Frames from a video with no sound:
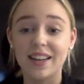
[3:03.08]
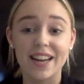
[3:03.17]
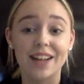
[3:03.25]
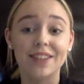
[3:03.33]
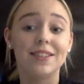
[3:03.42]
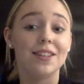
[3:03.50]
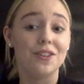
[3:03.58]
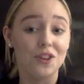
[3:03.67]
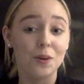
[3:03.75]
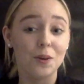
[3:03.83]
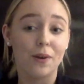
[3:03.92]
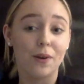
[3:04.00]
announces a
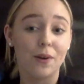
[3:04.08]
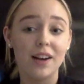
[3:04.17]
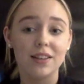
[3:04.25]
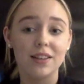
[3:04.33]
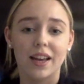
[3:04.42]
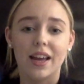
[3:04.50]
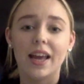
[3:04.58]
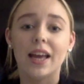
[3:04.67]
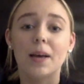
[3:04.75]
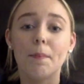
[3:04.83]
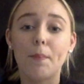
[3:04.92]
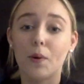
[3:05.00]
new product, it
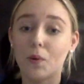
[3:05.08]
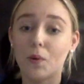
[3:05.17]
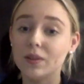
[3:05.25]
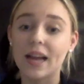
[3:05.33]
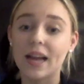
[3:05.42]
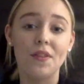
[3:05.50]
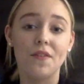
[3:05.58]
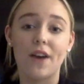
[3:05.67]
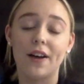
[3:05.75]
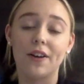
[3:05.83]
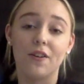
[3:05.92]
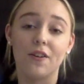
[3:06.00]
could pull down the
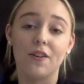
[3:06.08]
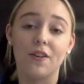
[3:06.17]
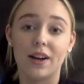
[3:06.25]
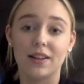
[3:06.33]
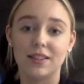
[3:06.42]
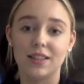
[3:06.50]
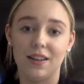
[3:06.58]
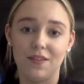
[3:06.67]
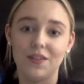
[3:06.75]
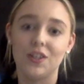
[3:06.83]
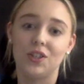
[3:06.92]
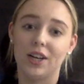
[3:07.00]
value of products in
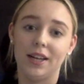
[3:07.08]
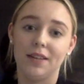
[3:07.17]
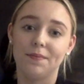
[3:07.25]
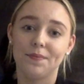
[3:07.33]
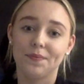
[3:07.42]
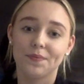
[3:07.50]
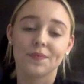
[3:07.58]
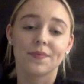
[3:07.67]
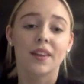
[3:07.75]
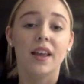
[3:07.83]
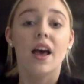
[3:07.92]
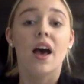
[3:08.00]
inventory.
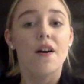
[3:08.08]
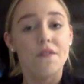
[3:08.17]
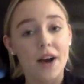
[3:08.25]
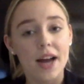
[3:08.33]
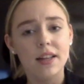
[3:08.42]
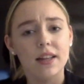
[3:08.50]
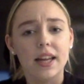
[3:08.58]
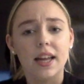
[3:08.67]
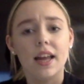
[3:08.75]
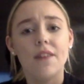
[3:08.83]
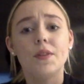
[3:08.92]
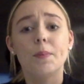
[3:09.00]
Finally,
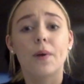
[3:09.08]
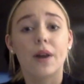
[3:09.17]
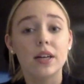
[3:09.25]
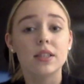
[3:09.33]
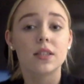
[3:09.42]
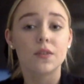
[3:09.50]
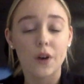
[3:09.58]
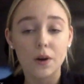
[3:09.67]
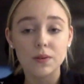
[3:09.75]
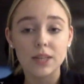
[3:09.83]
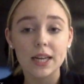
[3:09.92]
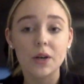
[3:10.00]
if the product is
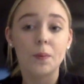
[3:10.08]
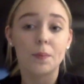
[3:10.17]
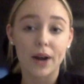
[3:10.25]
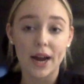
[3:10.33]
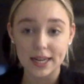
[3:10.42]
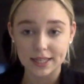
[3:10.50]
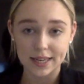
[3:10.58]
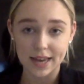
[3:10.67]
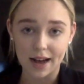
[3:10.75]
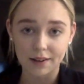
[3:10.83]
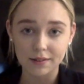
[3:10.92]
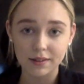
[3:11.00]
faulty or breaks
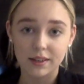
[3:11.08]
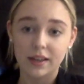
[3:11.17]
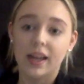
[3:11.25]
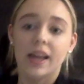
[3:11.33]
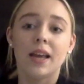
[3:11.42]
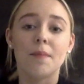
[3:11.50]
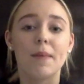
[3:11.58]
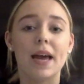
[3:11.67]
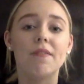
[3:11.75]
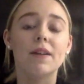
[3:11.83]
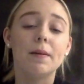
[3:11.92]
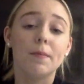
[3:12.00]
down, it
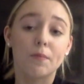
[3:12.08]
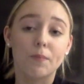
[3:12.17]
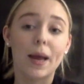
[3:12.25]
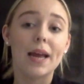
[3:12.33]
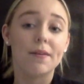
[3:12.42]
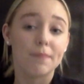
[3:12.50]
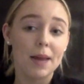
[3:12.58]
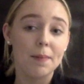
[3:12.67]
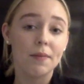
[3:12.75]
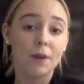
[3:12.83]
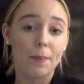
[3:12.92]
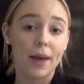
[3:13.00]
may
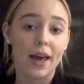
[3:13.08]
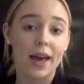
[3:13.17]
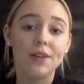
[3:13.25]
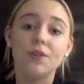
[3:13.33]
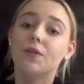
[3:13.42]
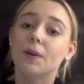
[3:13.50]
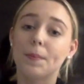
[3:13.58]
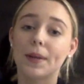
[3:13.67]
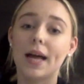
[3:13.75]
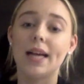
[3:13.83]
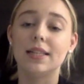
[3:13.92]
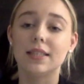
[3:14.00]
be repaired or
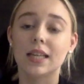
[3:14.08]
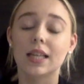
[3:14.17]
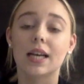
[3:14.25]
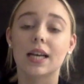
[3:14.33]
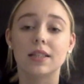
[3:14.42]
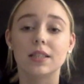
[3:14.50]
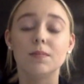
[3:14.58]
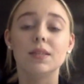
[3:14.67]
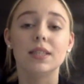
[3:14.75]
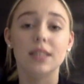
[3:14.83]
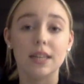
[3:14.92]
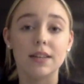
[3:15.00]
replaced at the
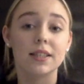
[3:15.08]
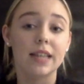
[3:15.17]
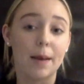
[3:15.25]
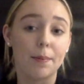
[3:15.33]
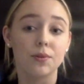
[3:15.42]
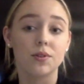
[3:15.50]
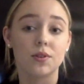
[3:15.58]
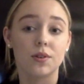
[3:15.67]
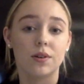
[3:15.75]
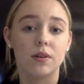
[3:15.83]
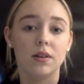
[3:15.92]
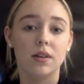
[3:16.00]
customer's nearest Apple
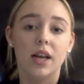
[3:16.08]
store.